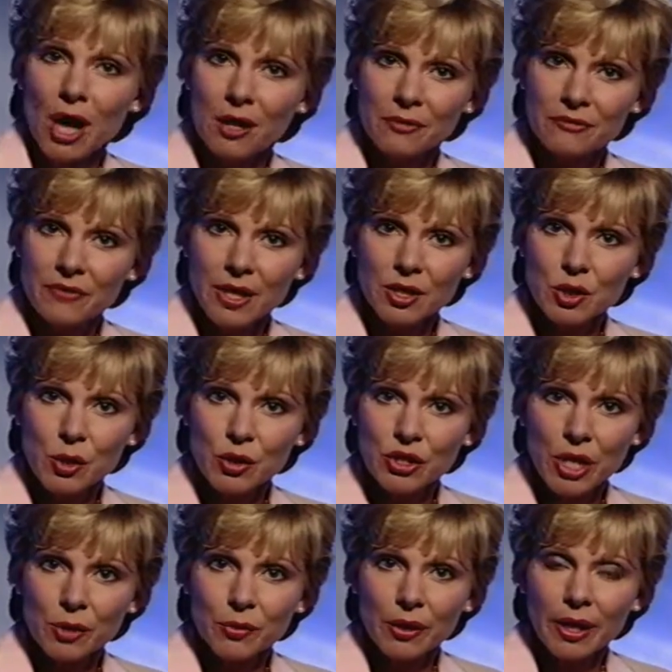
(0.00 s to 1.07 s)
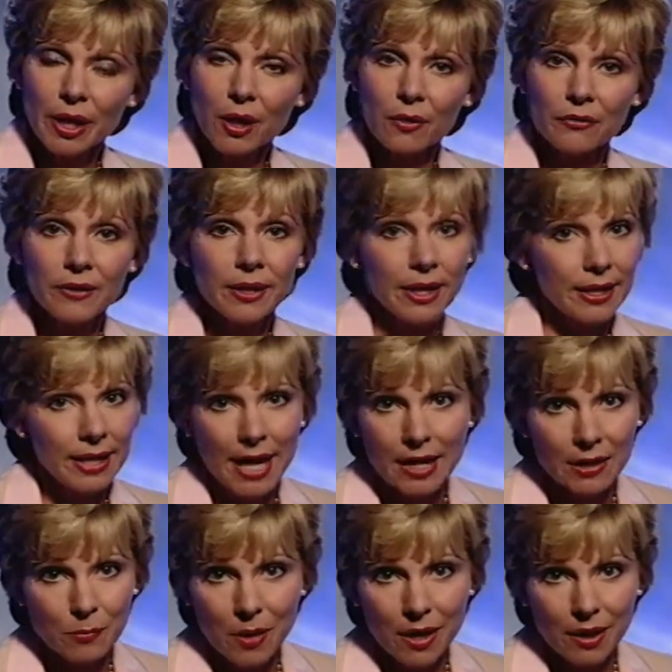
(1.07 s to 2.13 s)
not affect your general health in any